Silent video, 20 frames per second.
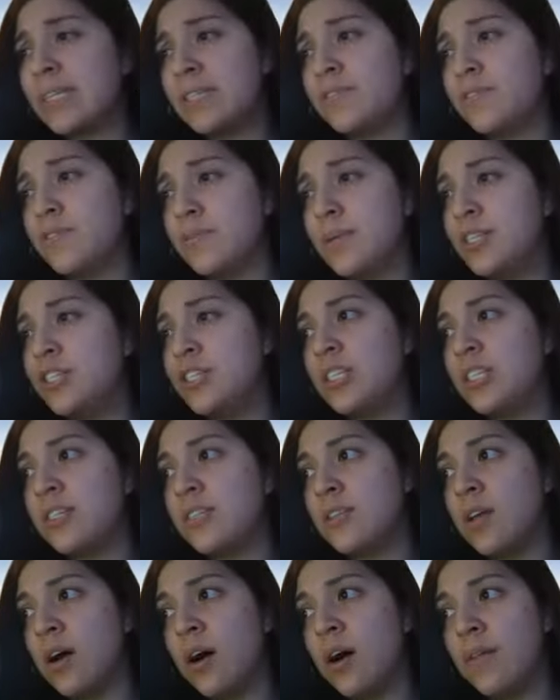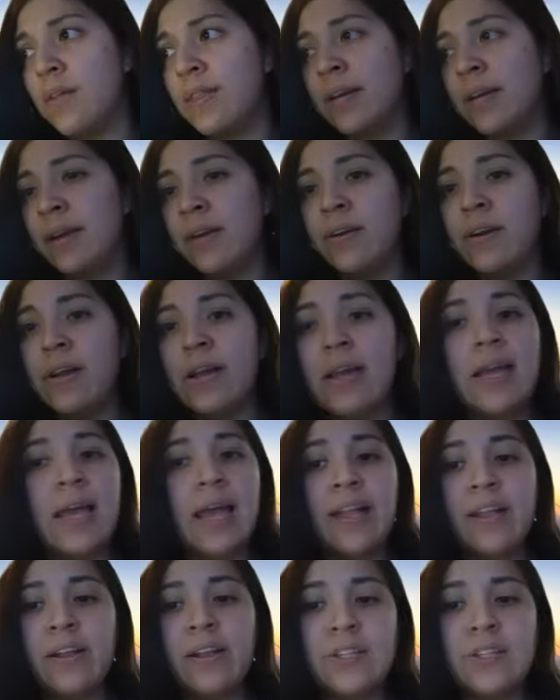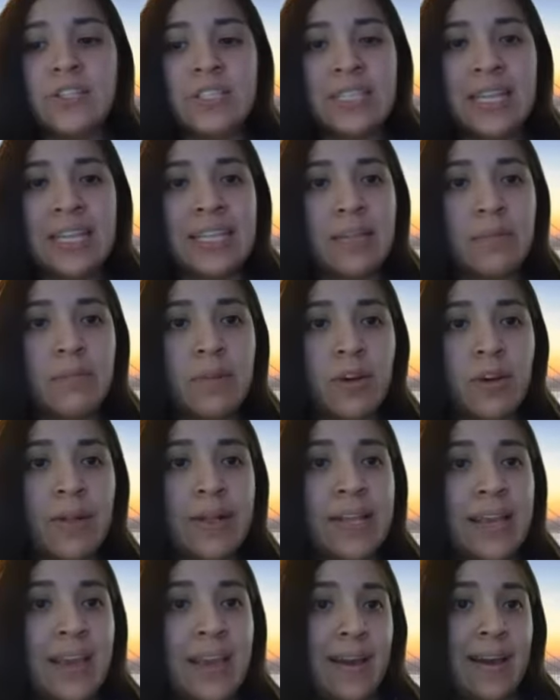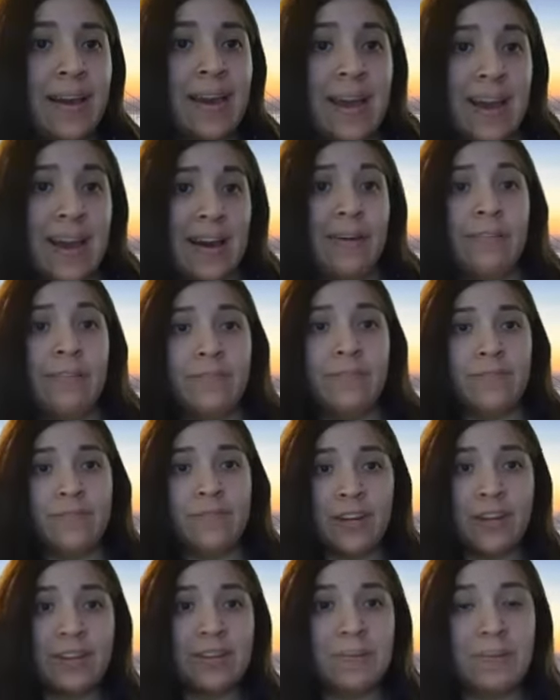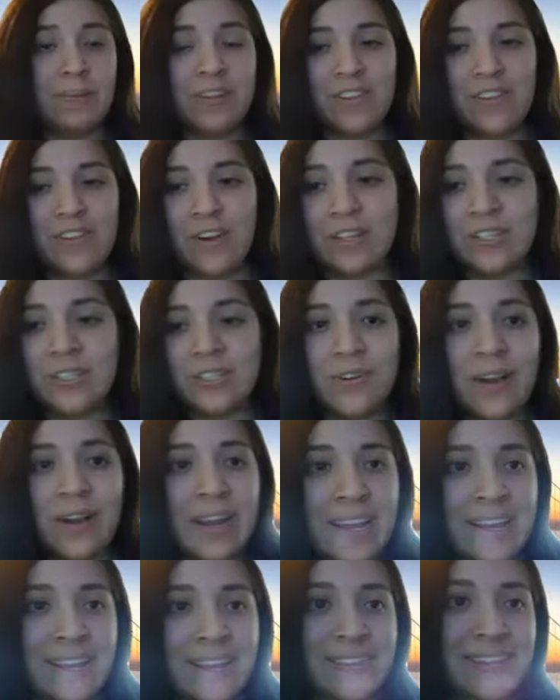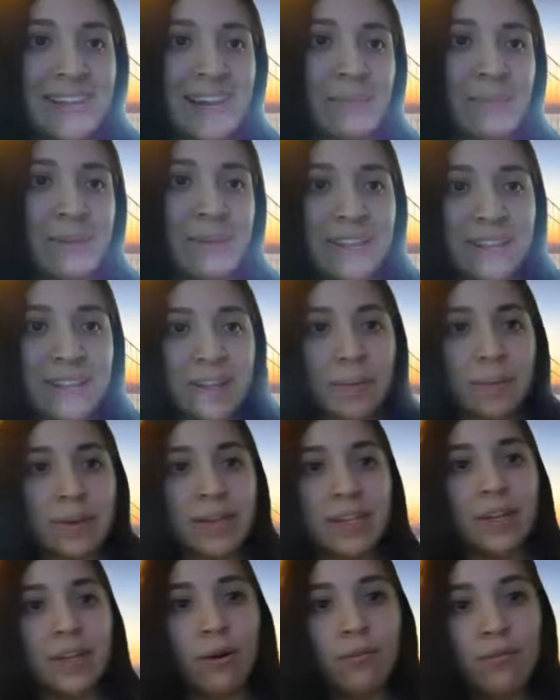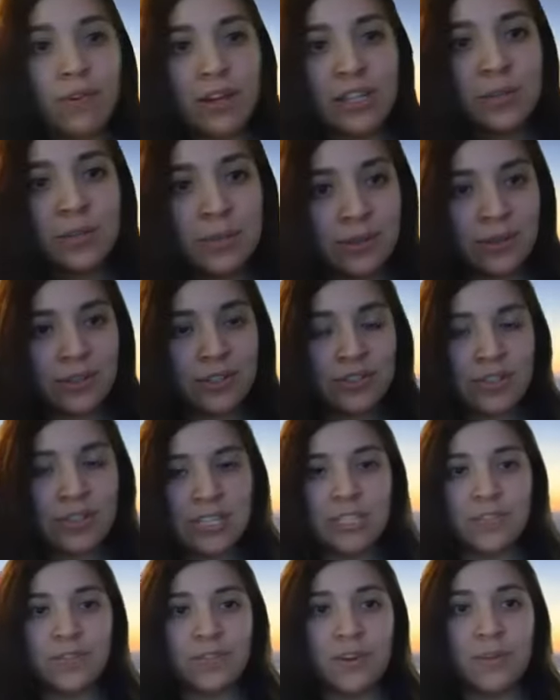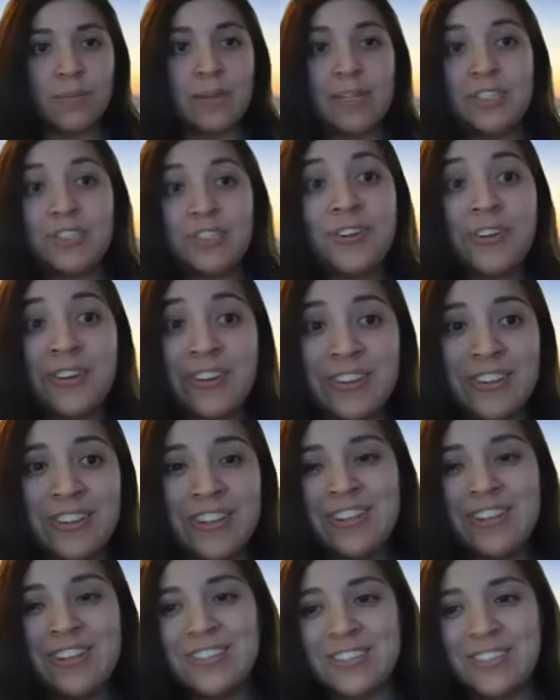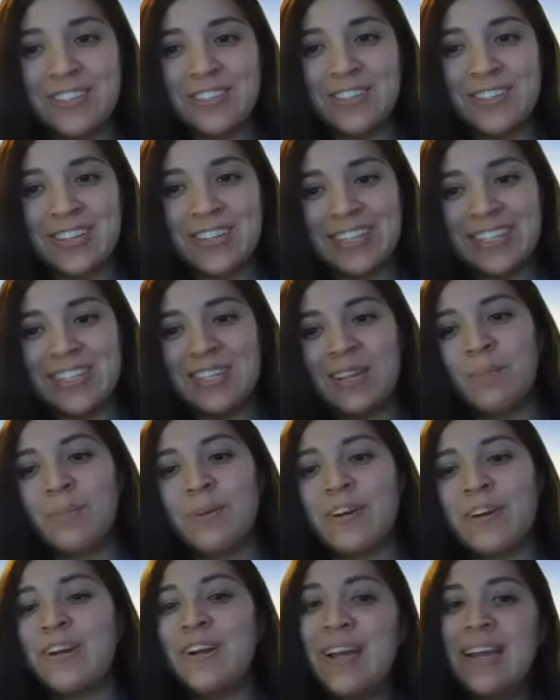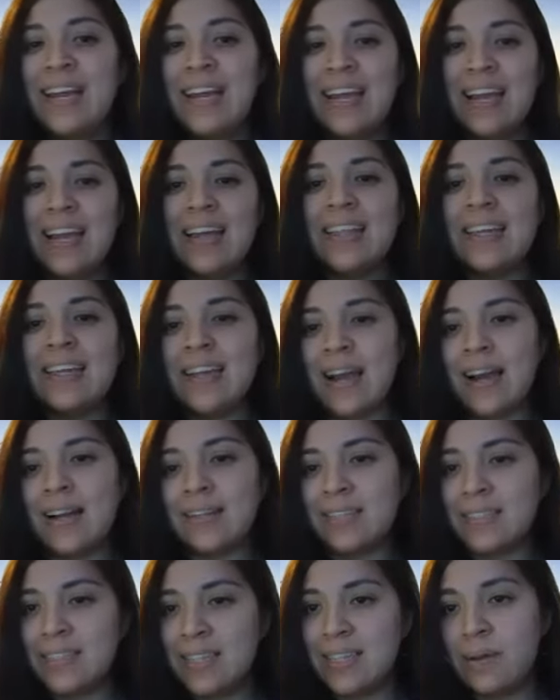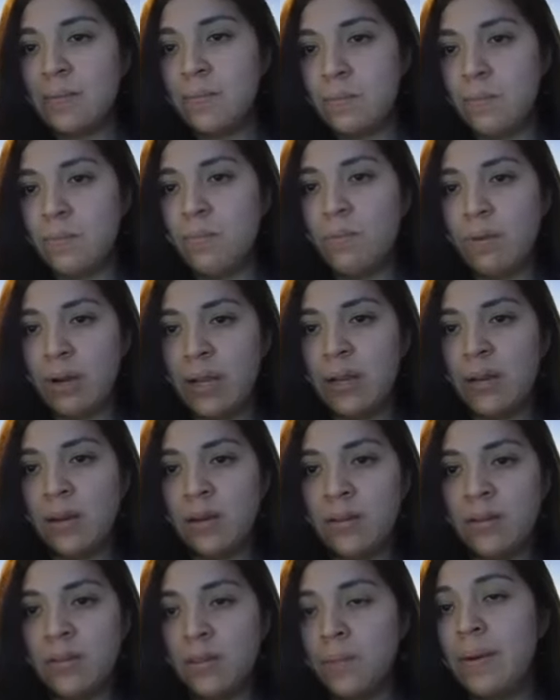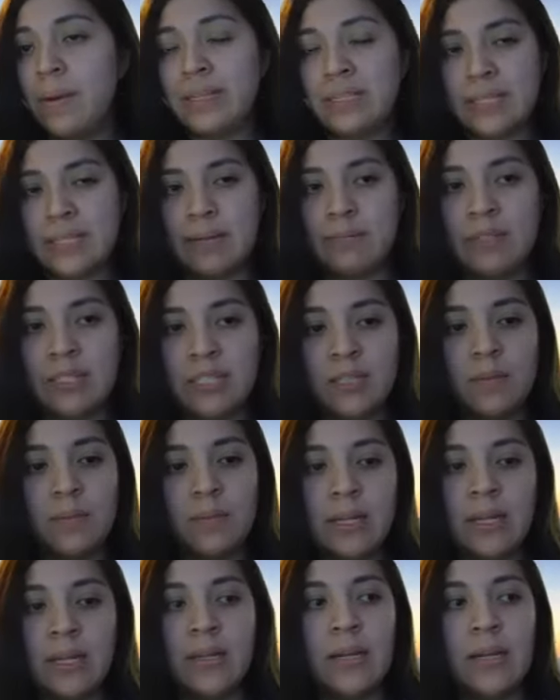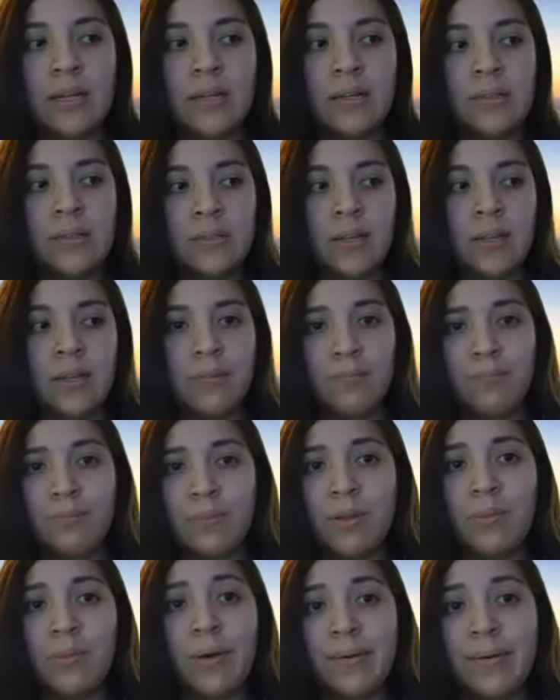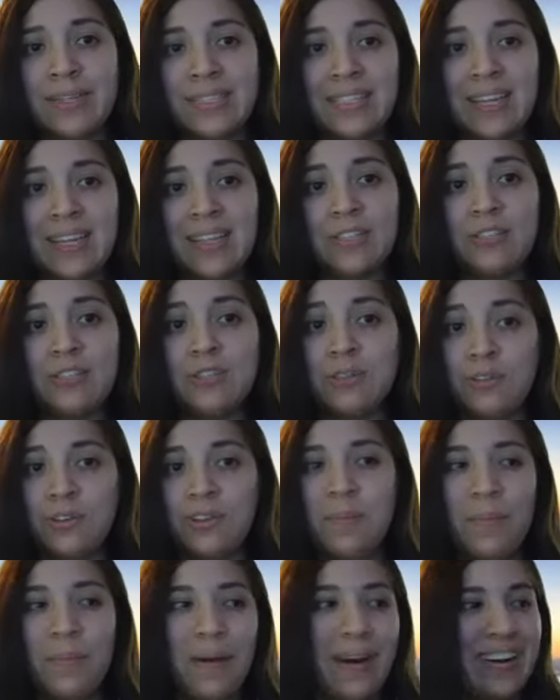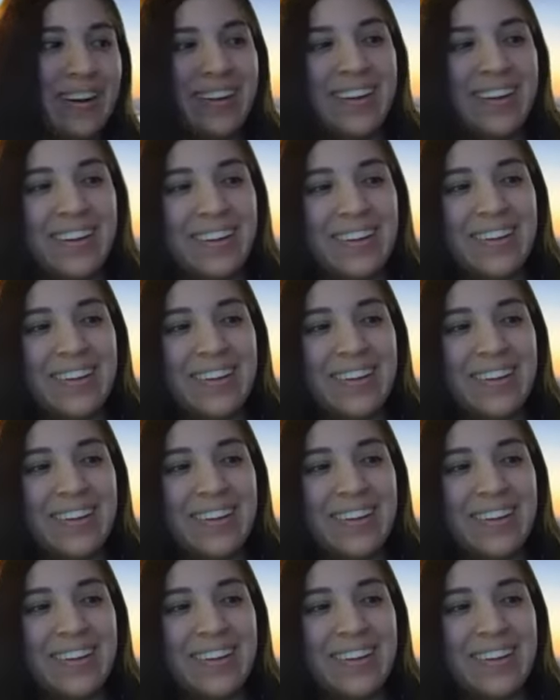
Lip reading: information is on there, and you can just let them know, like, hey, I have done community college credit. I'm an incoming, freshman or a transfer. Make sure you include your student ID number, and then ask them when the best time to submit it is. They'll probably say the sooner the better.